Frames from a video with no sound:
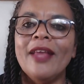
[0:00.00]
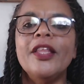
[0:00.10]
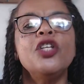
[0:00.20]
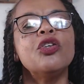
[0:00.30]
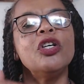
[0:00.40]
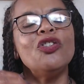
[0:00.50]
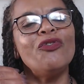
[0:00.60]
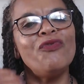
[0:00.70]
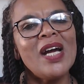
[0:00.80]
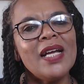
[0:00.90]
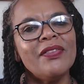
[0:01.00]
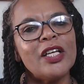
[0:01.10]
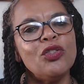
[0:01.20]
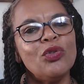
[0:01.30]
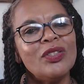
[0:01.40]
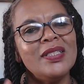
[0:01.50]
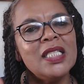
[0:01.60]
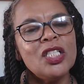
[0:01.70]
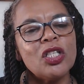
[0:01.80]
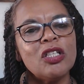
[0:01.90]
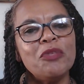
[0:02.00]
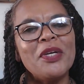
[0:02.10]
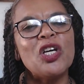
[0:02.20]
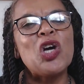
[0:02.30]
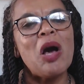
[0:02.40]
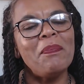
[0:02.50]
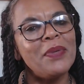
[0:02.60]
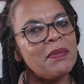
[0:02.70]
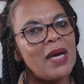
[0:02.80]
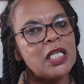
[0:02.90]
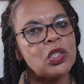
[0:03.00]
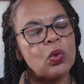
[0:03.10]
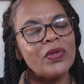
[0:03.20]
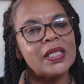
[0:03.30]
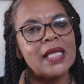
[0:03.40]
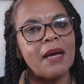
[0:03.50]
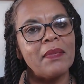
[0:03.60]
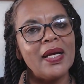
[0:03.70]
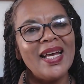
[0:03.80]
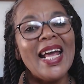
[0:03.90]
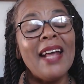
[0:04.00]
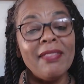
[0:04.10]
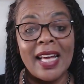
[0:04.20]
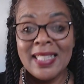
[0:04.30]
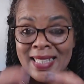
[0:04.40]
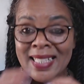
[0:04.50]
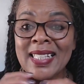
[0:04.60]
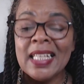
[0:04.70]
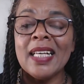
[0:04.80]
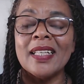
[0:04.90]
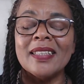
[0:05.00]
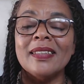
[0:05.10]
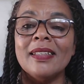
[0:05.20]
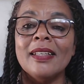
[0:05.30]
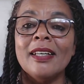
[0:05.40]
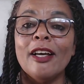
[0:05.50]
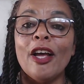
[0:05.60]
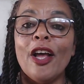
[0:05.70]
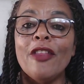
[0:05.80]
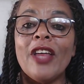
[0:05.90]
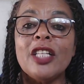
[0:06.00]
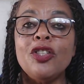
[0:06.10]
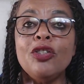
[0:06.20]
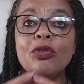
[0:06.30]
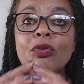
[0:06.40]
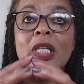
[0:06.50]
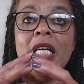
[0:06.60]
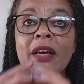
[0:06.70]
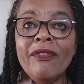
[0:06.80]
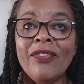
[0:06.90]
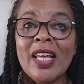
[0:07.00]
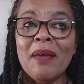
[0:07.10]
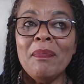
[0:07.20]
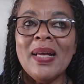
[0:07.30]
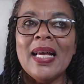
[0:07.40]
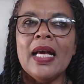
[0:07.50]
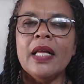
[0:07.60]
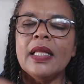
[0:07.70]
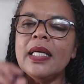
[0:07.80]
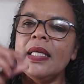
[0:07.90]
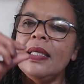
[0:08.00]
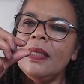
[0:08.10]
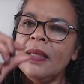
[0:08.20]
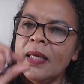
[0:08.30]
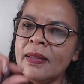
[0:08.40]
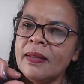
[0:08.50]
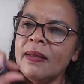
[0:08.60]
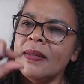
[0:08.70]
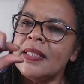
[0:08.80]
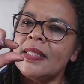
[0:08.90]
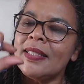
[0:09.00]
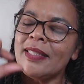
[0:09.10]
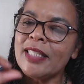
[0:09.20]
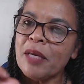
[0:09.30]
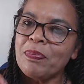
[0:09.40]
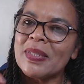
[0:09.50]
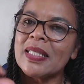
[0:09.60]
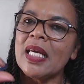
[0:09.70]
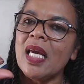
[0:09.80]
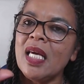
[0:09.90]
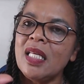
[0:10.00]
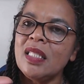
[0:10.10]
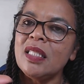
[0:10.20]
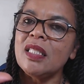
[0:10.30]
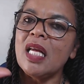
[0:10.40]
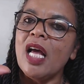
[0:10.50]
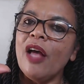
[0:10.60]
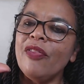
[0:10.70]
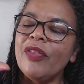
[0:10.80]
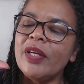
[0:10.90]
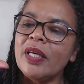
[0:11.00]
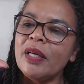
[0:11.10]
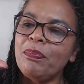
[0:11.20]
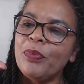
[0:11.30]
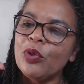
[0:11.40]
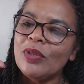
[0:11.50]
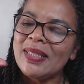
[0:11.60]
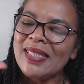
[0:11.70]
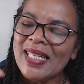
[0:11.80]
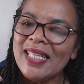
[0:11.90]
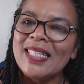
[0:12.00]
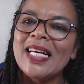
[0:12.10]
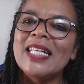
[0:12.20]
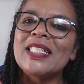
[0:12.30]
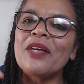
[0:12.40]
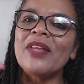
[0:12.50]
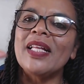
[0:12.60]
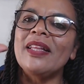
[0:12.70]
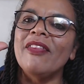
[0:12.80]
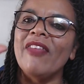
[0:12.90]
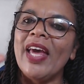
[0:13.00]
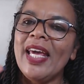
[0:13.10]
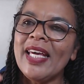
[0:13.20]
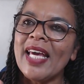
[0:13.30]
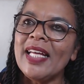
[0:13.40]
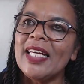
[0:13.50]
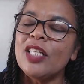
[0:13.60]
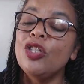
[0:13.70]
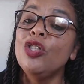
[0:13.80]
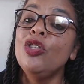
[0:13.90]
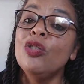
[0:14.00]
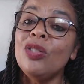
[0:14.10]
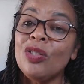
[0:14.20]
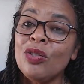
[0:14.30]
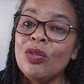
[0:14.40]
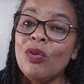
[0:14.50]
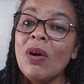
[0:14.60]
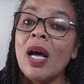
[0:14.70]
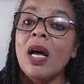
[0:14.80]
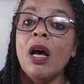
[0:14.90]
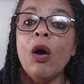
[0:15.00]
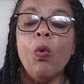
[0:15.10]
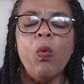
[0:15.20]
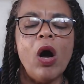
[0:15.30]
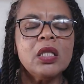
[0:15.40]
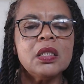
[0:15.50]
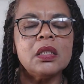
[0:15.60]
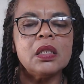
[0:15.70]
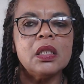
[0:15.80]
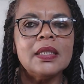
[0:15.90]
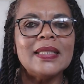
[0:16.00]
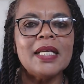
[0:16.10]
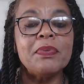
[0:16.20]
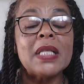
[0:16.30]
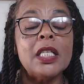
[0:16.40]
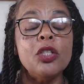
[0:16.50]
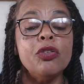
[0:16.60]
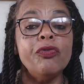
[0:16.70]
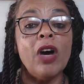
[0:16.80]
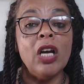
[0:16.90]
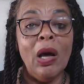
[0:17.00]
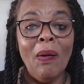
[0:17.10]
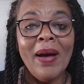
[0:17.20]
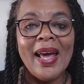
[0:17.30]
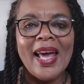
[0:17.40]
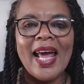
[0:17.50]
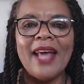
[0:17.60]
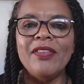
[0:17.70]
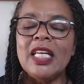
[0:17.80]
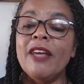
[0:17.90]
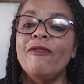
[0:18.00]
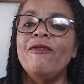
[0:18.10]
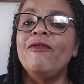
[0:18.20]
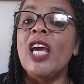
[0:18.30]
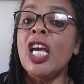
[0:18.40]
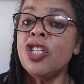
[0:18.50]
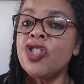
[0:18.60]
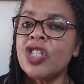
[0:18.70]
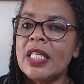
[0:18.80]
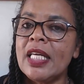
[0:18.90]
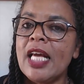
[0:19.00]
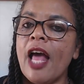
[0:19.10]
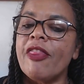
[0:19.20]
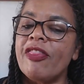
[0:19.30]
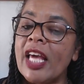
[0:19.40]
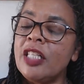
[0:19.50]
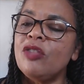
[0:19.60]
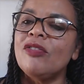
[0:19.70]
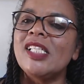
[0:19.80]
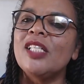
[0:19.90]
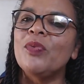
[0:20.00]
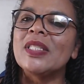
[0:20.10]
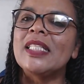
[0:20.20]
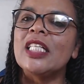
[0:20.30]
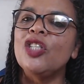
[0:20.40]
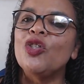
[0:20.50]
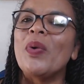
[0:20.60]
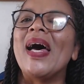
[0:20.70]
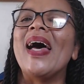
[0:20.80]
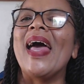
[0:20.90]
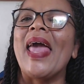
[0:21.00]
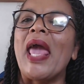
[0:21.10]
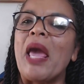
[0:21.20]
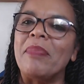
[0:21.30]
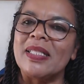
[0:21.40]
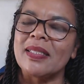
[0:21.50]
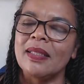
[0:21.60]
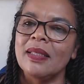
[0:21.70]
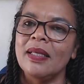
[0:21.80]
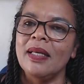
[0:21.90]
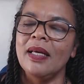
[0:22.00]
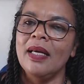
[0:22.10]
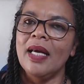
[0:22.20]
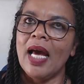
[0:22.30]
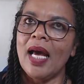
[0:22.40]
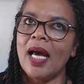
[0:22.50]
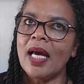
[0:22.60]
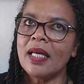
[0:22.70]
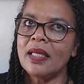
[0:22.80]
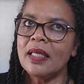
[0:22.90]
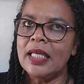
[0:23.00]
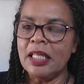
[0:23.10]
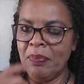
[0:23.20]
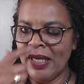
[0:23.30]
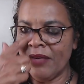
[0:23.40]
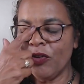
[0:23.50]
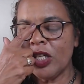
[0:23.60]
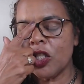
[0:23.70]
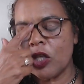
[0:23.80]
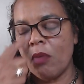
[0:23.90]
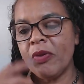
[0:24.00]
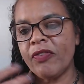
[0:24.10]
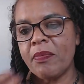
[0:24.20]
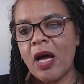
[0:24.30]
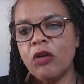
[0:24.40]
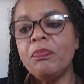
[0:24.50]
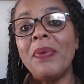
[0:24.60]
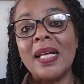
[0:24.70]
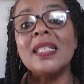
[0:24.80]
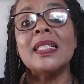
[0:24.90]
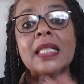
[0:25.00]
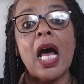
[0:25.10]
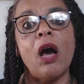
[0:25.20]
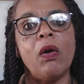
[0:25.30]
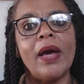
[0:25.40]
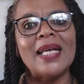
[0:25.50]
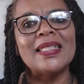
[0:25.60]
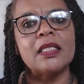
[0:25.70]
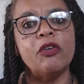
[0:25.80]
then you're going to find that your routines are going to be compromised all the time. And that's the secret, that you give them the little steps in the routine so that they can get used to what steps they need to follow, and then eventually that routine will turn into a habit. Let me give you an example from my own practice now as an